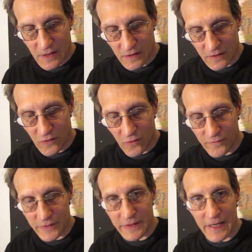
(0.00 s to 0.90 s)
A
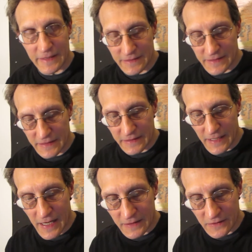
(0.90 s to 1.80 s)
COVID-19
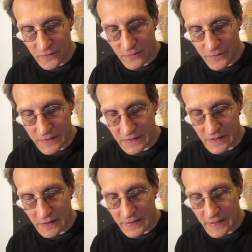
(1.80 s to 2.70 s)
doctor
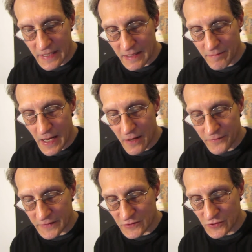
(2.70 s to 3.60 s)
recently came out
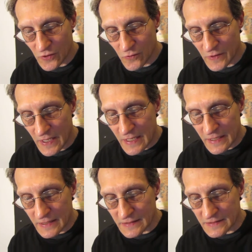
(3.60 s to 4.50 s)
that showed
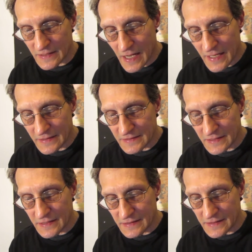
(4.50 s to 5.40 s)
it is not as
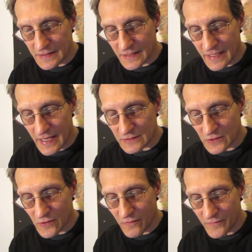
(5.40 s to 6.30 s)
easy to
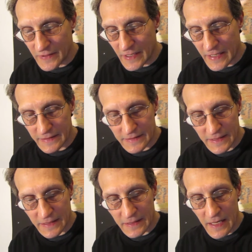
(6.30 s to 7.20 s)
catch
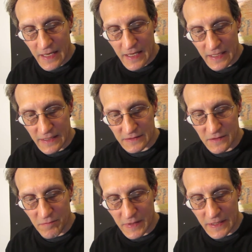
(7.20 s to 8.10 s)
COVID-19 as
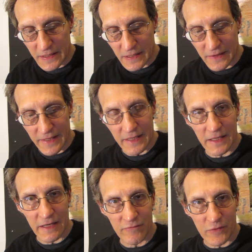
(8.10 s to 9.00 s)
the media led
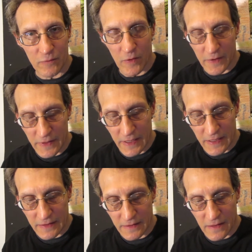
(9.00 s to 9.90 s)
everyone,
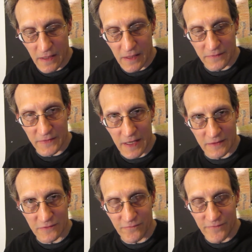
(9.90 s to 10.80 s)
and
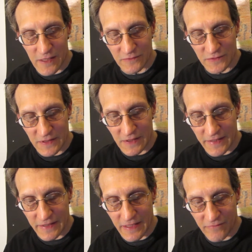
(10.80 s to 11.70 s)
Dr. Fauci
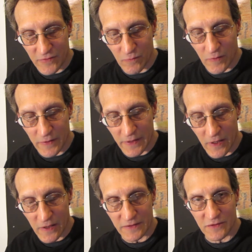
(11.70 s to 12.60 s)
led everyone
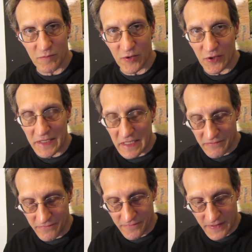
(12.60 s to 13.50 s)
on to
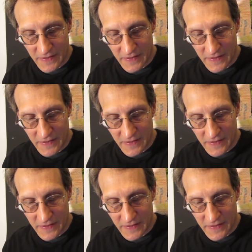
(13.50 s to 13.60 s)
believe.